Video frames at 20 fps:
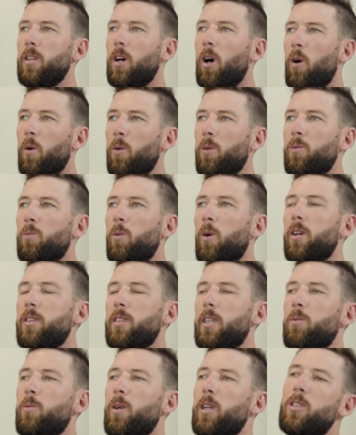old
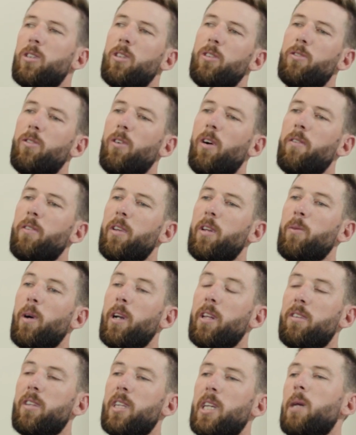YZ125 that he
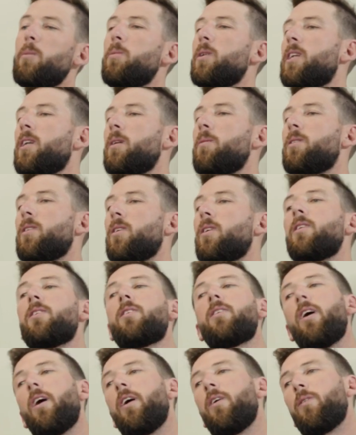won his championships on.
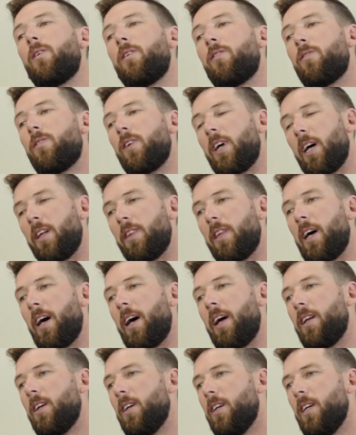So we found
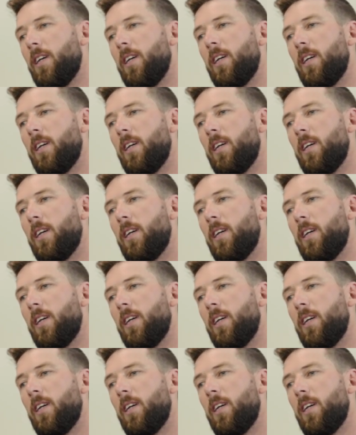that.